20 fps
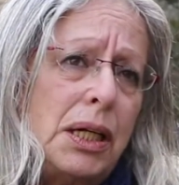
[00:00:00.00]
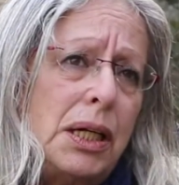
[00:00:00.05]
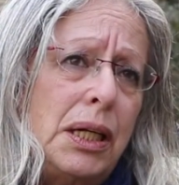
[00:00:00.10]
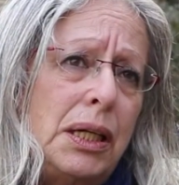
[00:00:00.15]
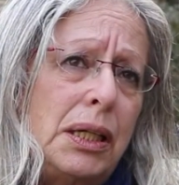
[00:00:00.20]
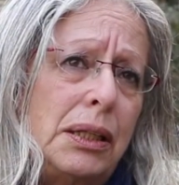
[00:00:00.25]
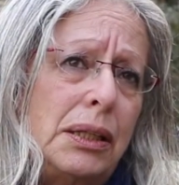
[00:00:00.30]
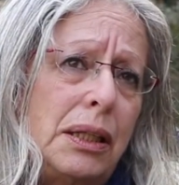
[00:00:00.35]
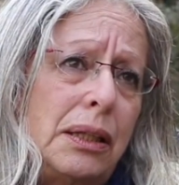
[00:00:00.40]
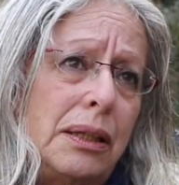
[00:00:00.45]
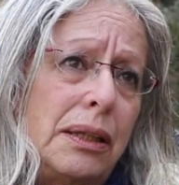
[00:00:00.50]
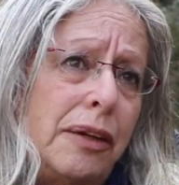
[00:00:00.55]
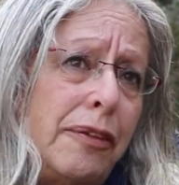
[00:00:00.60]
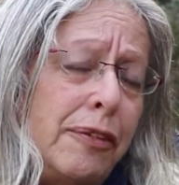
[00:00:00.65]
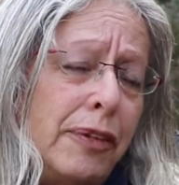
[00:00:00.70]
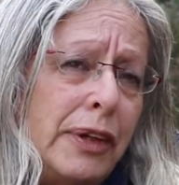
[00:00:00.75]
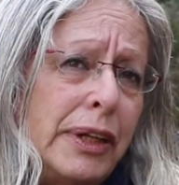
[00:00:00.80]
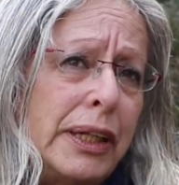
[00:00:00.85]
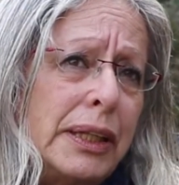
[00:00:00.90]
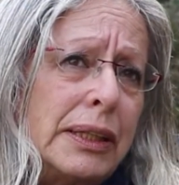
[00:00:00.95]
in the
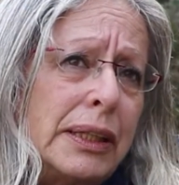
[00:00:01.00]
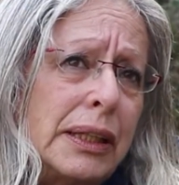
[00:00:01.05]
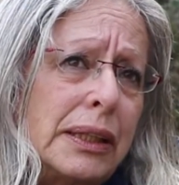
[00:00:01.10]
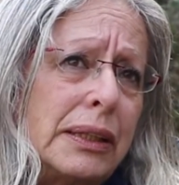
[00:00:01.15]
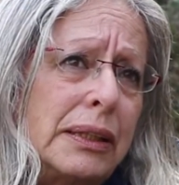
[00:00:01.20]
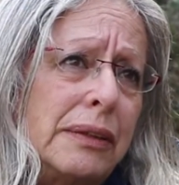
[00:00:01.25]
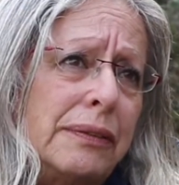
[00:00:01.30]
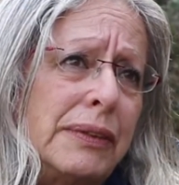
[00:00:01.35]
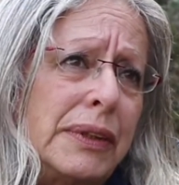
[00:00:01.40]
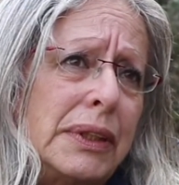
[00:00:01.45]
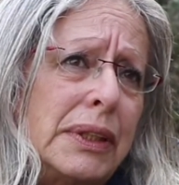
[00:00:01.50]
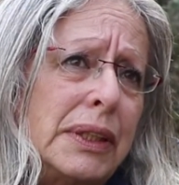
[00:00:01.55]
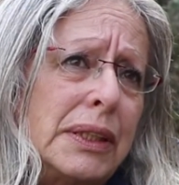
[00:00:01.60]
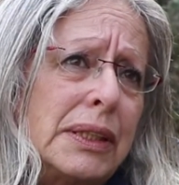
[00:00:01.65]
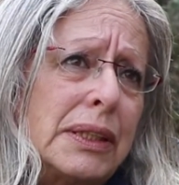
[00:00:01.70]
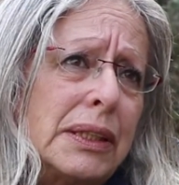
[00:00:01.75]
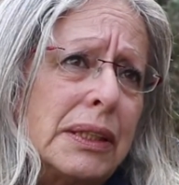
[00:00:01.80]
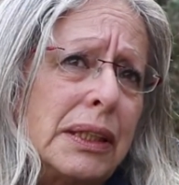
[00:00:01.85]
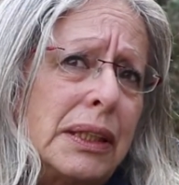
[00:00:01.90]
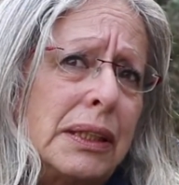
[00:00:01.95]
different
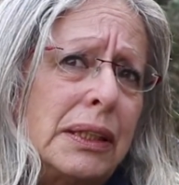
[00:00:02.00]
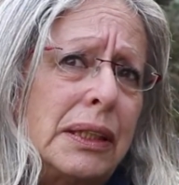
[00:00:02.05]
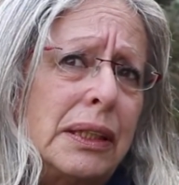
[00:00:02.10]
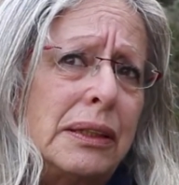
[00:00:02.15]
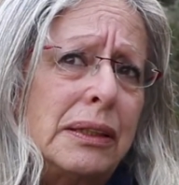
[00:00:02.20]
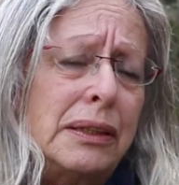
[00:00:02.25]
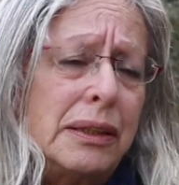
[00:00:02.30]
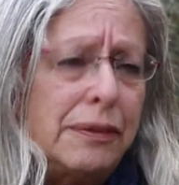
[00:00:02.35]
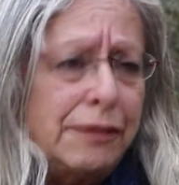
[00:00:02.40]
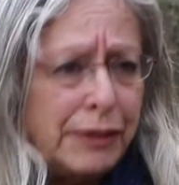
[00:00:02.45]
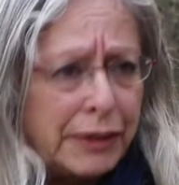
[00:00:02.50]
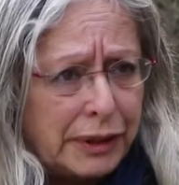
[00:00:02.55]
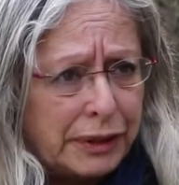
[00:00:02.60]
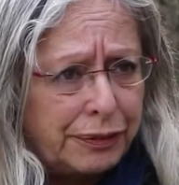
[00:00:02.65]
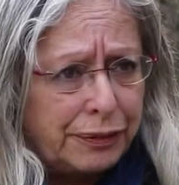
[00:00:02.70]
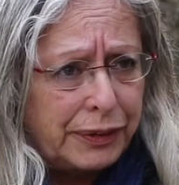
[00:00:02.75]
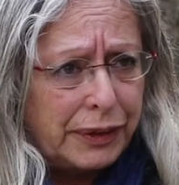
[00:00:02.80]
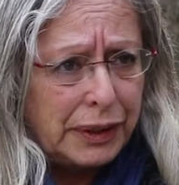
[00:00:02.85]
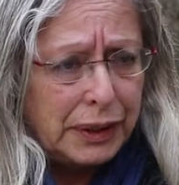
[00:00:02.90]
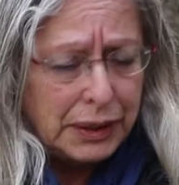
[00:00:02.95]
activities and in different
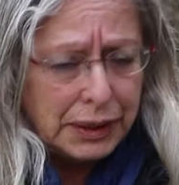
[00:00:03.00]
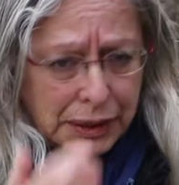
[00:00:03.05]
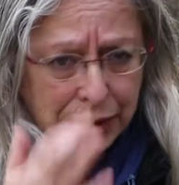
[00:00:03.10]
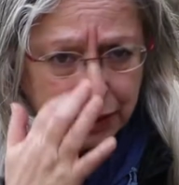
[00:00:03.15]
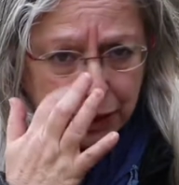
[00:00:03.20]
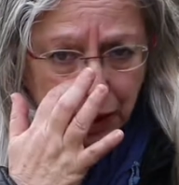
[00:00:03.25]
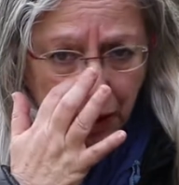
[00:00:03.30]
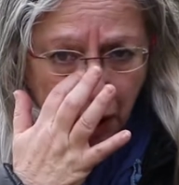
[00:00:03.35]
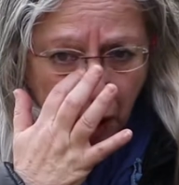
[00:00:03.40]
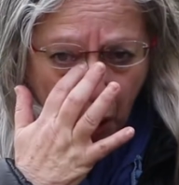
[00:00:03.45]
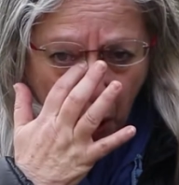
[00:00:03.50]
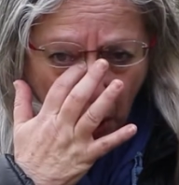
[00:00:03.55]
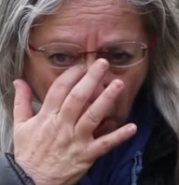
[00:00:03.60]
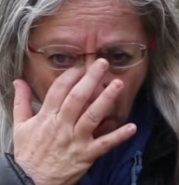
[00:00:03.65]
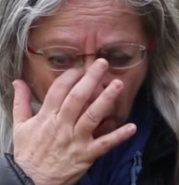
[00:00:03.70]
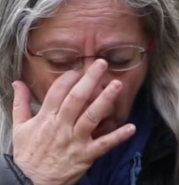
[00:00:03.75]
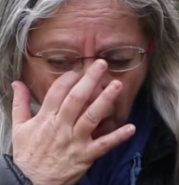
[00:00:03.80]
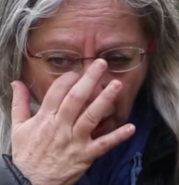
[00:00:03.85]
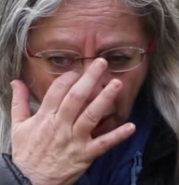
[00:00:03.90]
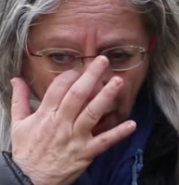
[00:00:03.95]
fields.
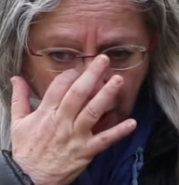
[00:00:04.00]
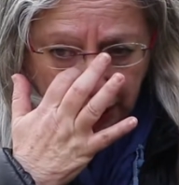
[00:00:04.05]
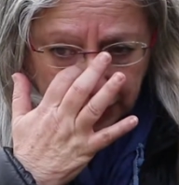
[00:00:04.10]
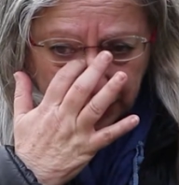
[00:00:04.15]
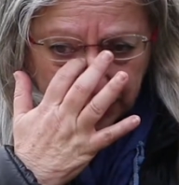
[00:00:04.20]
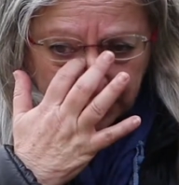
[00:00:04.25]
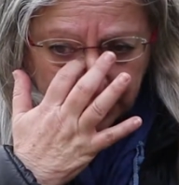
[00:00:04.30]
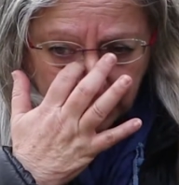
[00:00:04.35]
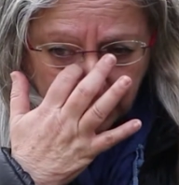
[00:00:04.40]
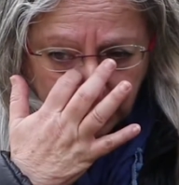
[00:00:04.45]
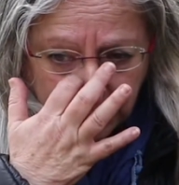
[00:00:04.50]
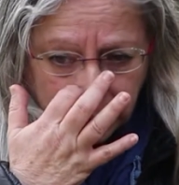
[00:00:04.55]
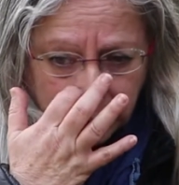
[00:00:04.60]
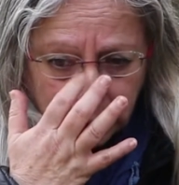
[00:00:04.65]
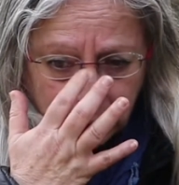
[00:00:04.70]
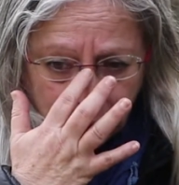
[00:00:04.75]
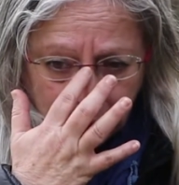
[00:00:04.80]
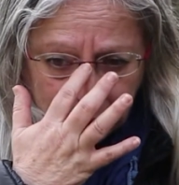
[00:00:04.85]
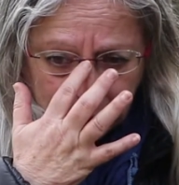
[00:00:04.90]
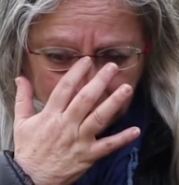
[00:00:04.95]
And uh, we are
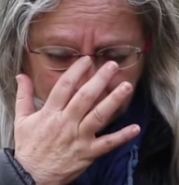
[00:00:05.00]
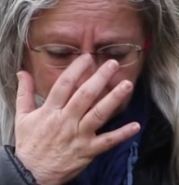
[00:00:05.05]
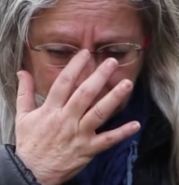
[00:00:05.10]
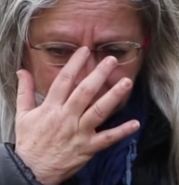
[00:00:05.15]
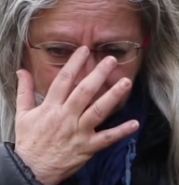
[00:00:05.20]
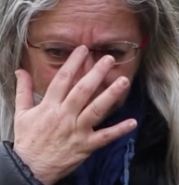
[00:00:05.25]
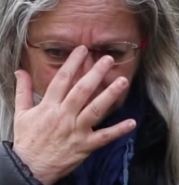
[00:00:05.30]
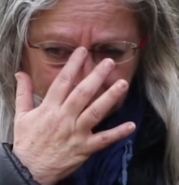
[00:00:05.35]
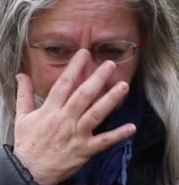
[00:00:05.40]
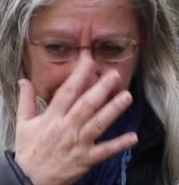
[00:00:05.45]
doing it in,